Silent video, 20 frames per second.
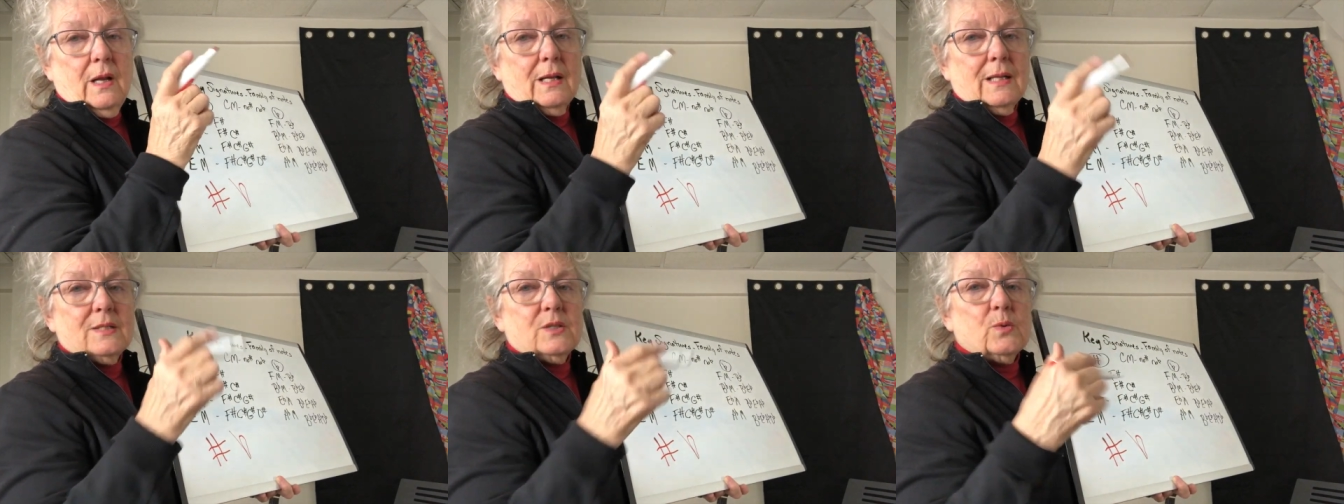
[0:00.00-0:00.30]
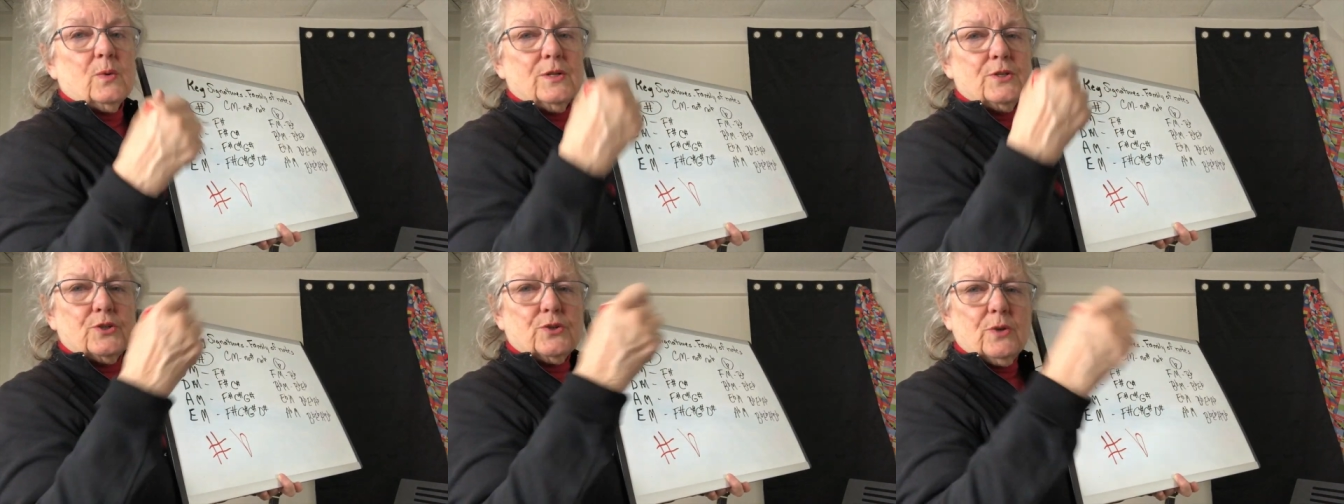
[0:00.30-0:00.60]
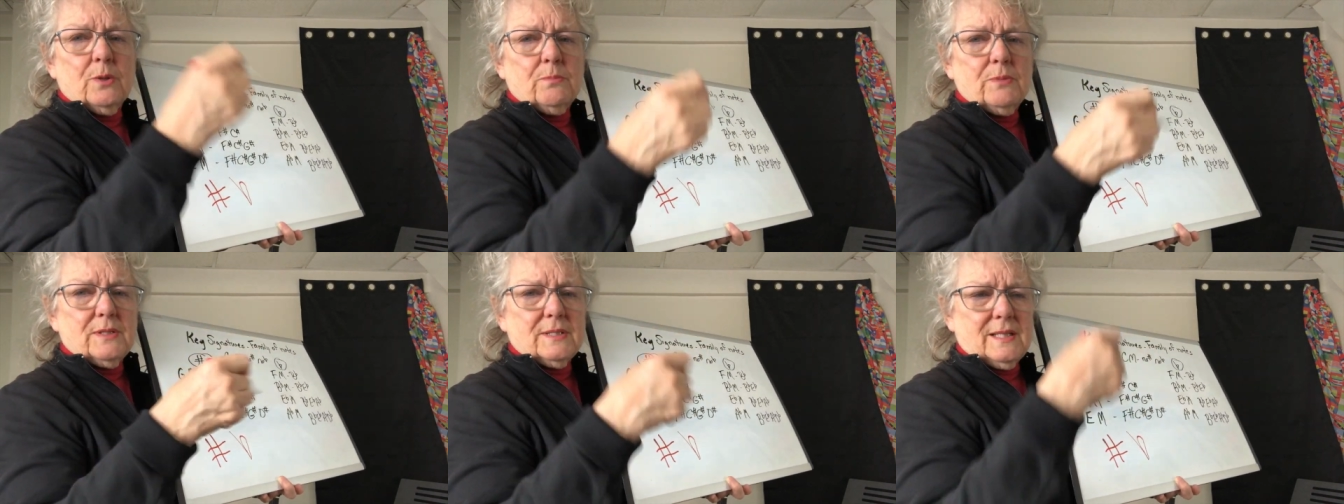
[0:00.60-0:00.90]
That's why
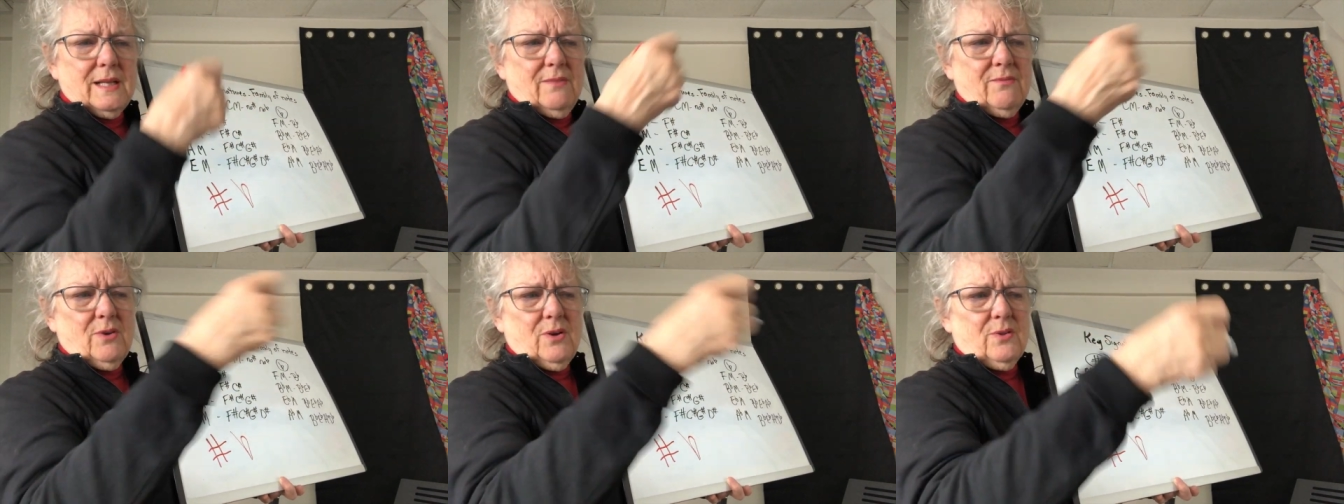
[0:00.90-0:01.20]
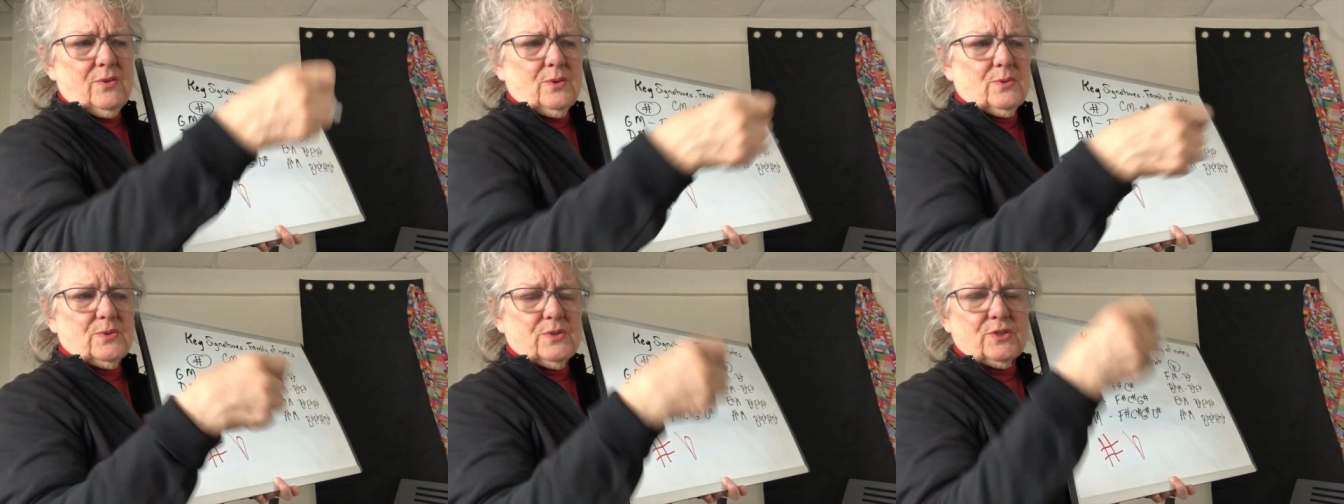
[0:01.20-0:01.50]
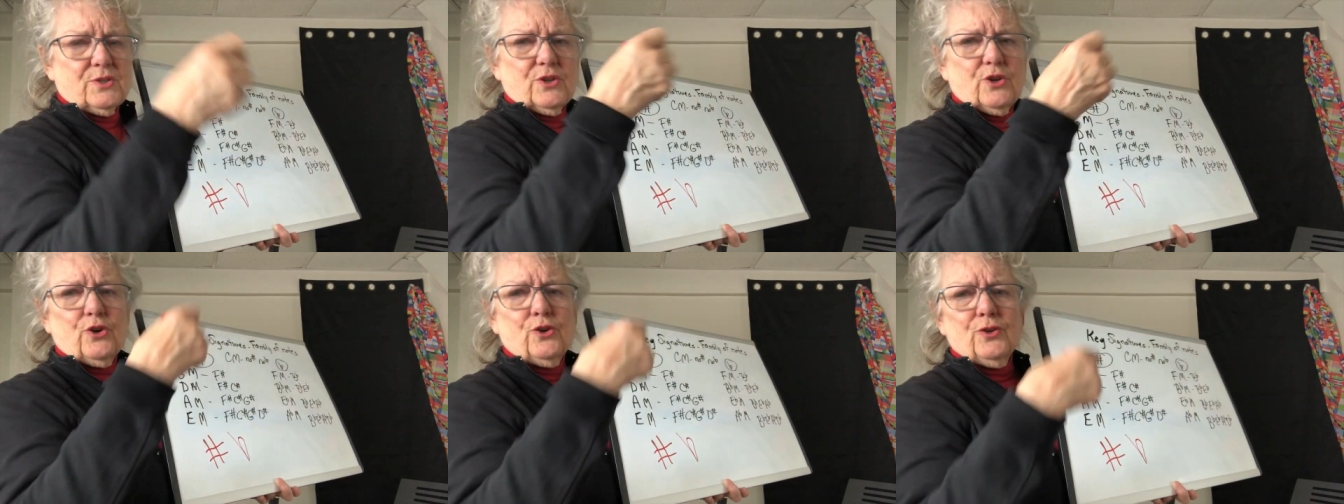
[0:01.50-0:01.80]
trumpets have all
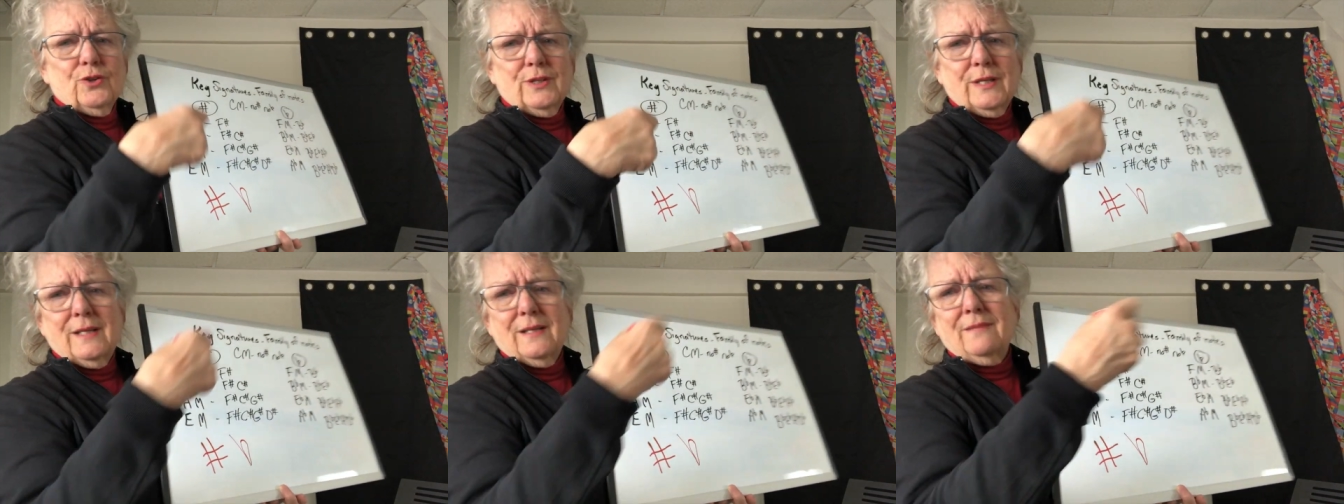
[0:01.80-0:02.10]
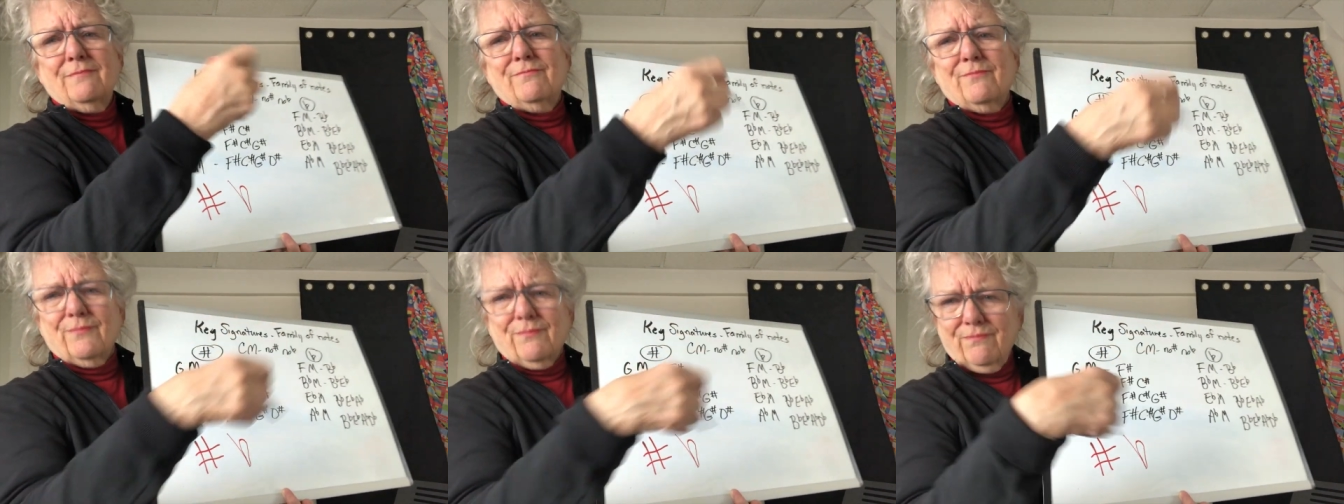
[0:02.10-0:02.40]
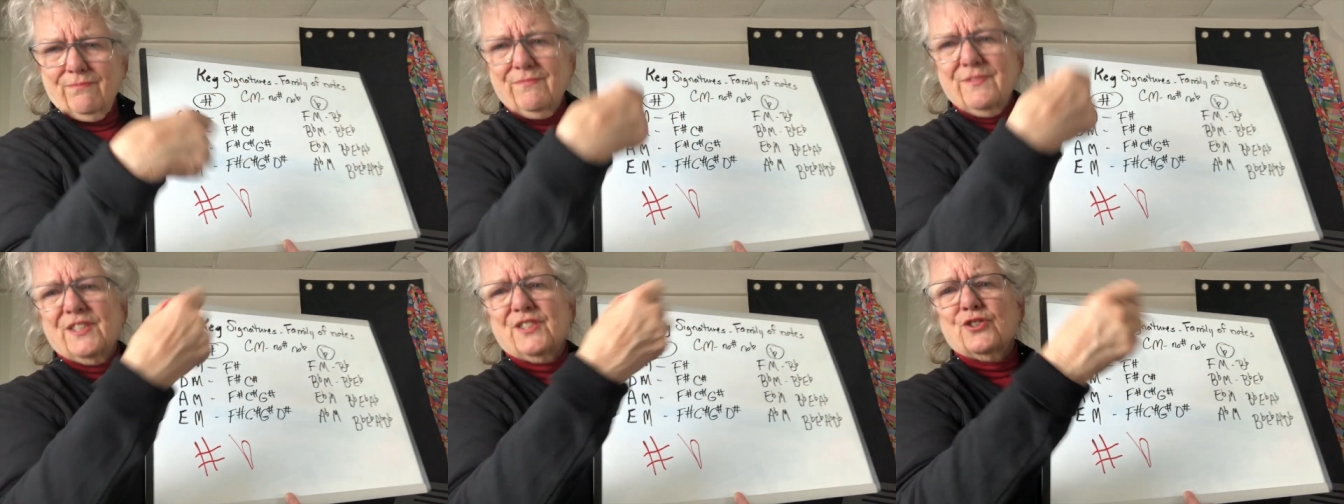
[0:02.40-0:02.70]
those curly
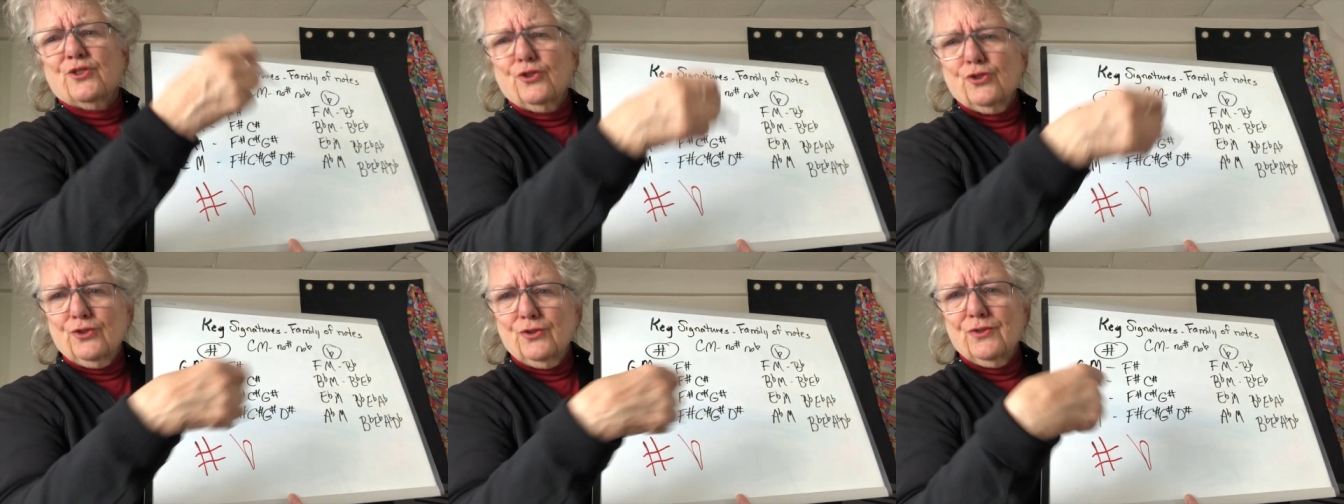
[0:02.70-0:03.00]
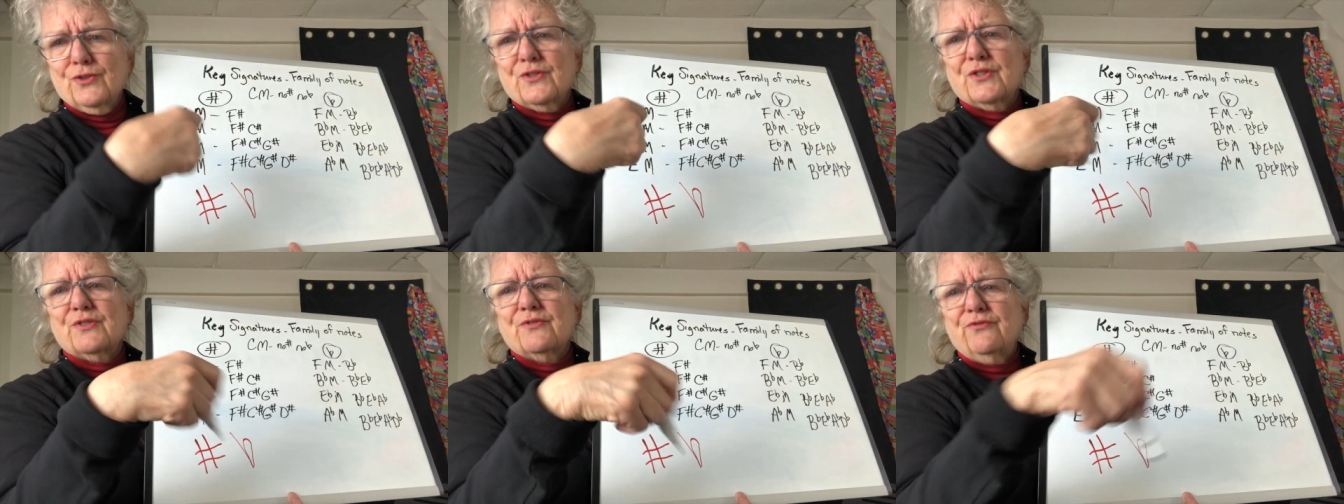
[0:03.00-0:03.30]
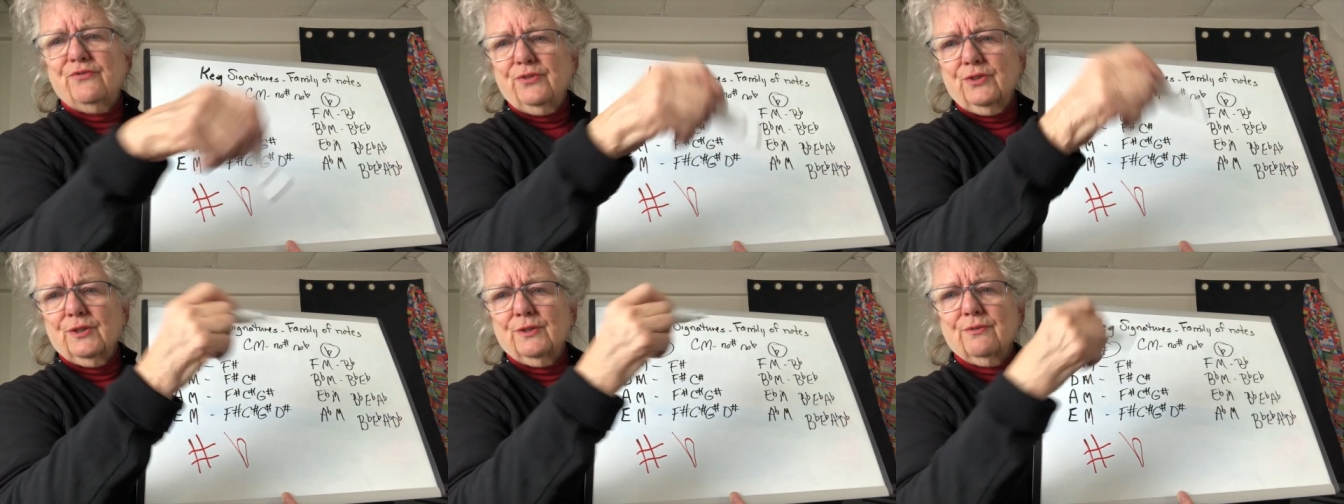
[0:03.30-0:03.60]
circles
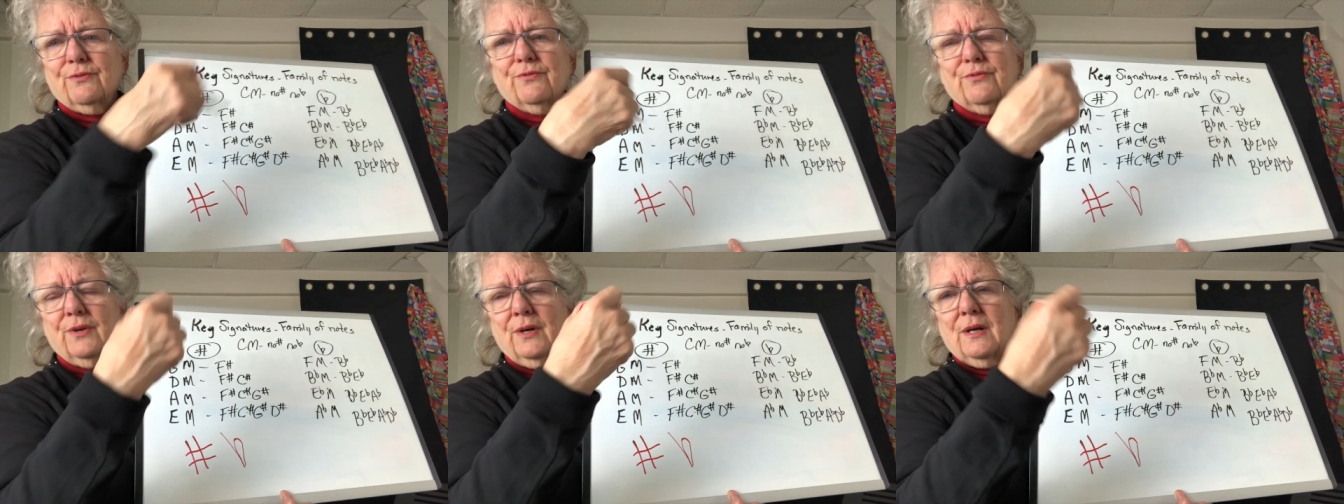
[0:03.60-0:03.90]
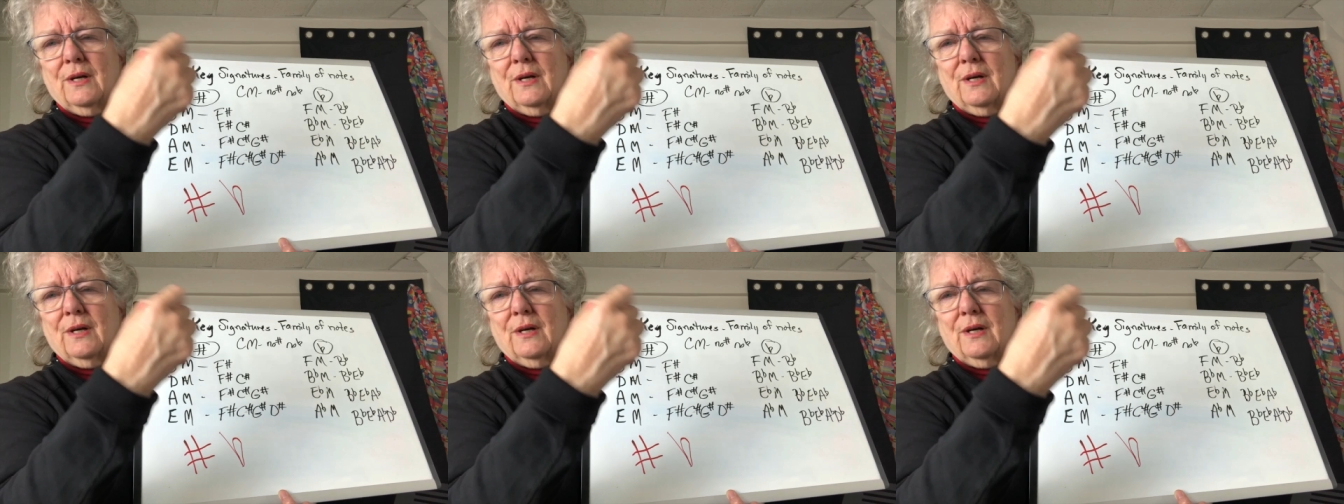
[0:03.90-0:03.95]
full of